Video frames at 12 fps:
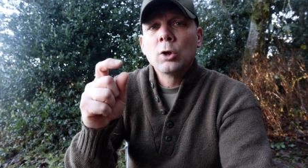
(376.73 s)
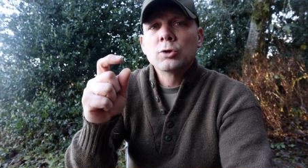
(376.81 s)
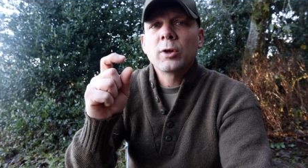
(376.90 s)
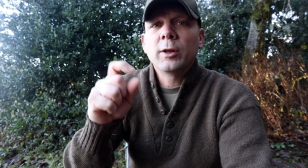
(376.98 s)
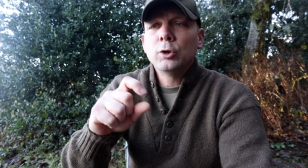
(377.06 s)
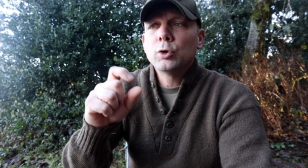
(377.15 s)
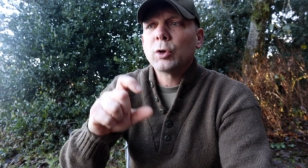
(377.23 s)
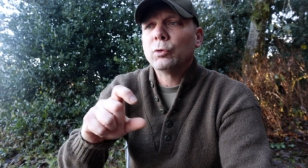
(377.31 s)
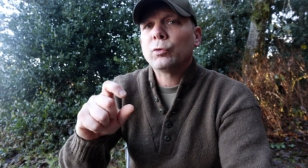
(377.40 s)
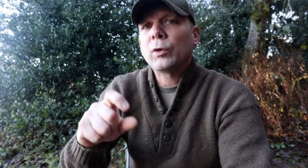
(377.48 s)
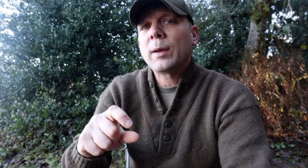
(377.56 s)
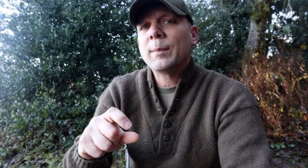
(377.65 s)
so that you can
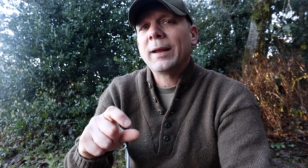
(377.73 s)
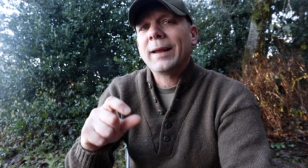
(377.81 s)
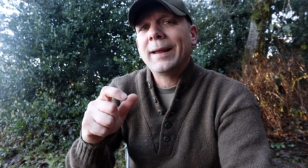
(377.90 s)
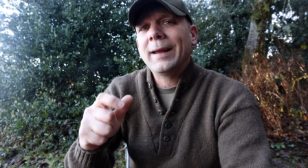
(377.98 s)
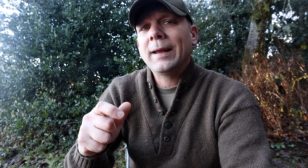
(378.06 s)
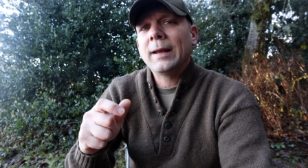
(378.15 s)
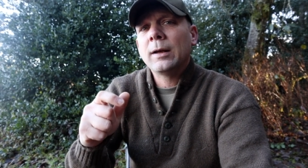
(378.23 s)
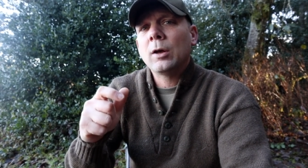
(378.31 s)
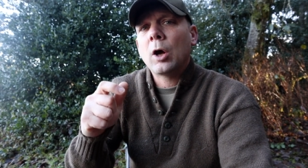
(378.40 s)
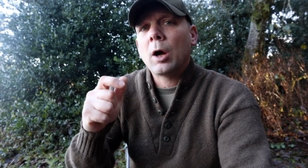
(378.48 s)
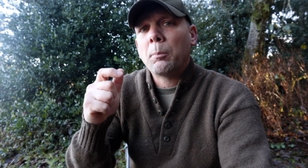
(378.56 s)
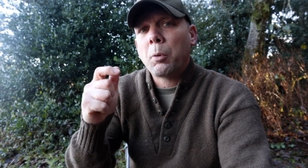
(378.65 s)
frame it in
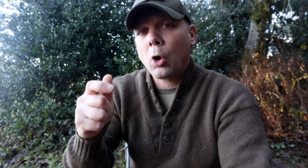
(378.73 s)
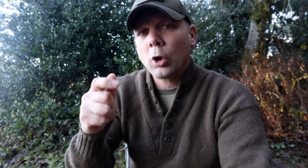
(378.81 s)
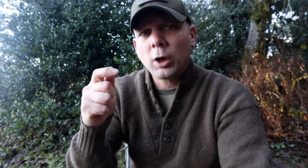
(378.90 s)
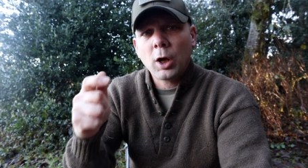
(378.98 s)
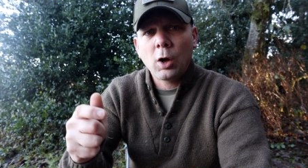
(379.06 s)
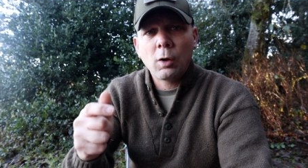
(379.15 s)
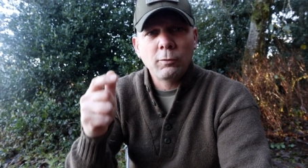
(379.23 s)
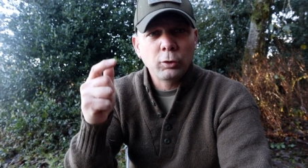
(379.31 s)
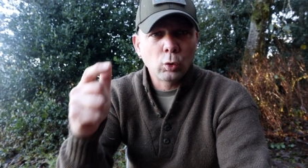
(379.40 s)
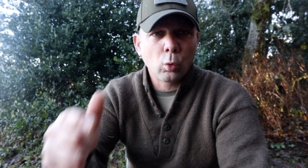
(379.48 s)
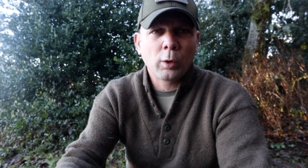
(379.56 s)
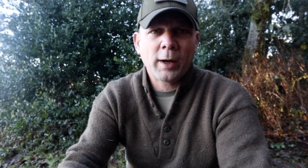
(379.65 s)
a part of
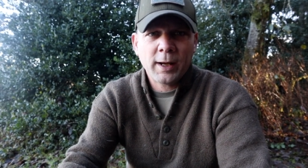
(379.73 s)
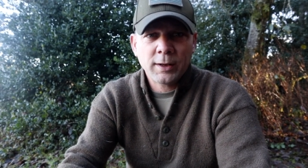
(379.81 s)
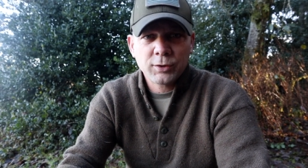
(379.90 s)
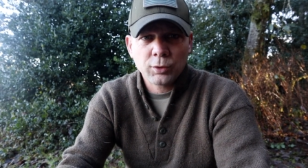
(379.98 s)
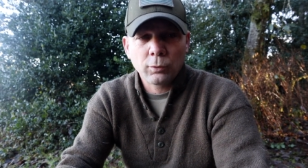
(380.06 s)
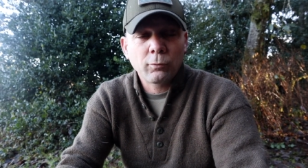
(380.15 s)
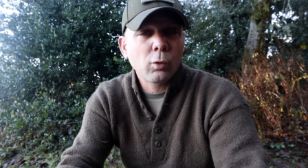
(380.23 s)
your answer.